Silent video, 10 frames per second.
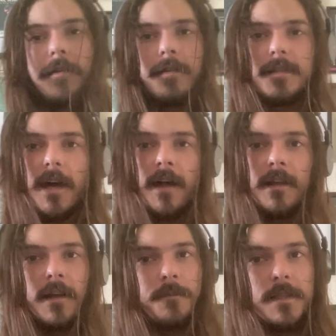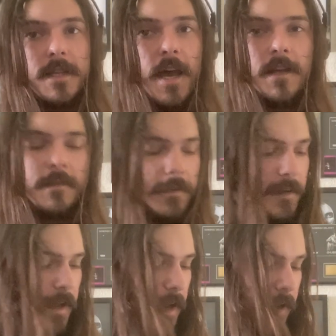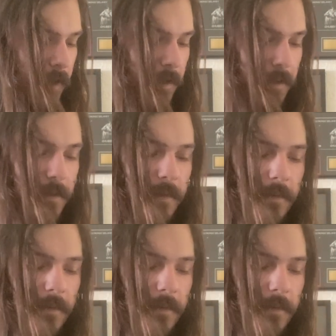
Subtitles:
You dial it up to 10, and